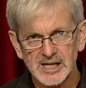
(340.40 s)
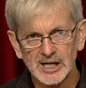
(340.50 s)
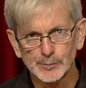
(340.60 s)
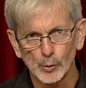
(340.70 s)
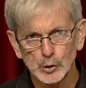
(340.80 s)

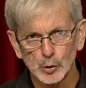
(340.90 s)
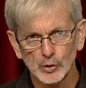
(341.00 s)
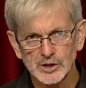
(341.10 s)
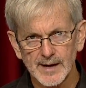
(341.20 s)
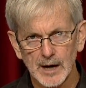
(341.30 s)
textbook
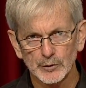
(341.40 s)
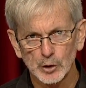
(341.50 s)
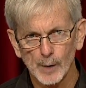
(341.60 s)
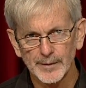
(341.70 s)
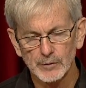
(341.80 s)
talks about with
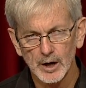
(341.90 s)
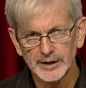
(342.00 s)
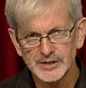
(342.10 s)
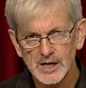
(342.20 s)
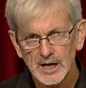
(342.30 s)

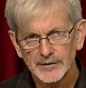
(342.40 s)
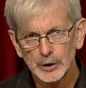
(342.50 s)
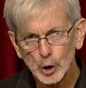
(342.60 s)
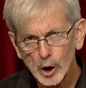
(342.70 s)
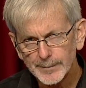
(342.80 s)
copyright is
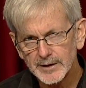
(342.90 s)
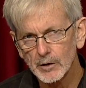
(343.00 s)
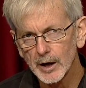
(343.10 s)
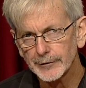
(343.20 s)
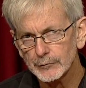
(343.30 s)
that
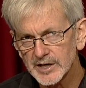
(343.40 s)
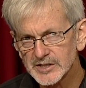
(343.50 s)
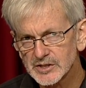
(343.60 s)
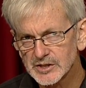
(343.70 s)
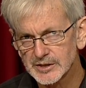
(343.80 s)
copyright
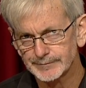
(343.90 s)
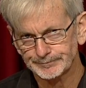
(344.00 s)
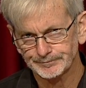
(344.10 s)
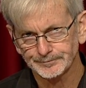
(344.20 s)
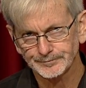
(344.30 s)
rests
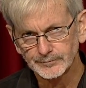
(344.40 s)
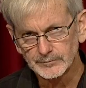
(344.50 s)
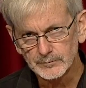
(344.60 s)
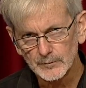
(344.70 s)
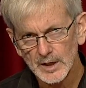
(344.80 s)

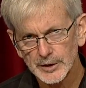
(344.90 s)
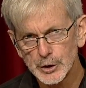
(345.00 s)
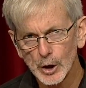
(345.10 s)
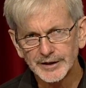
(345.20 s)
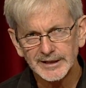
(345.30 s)

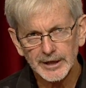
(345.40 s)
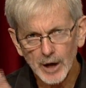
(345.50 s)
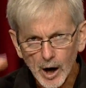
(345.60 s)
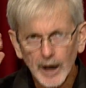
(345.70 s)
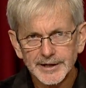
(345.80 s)
not in an
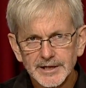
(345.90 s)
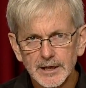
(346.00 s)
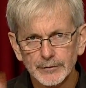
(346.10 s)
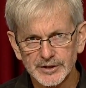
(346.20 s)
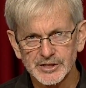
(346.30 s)

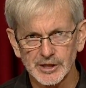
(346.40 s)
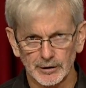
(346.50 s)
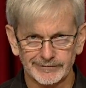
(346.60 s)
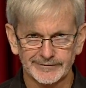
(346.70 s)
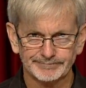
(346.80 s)
idea
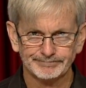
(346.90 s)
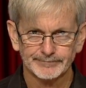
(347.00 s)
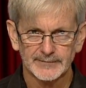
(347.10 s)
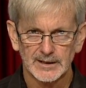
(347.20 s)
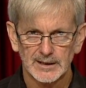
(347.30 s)
itself.
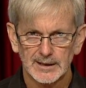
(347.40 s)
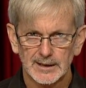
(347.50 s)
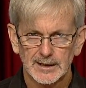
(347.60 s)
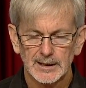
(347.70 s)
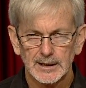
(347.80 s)

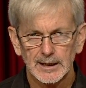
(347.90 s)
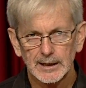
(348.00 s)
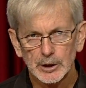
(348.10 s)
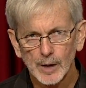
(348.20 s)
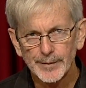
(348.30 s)

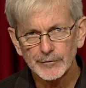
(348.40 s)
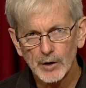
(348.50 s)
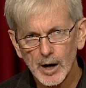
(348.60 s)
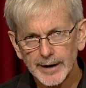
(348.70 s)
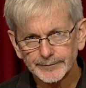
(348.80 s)

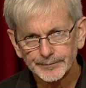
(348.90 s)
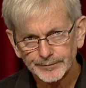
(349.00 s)
Copyright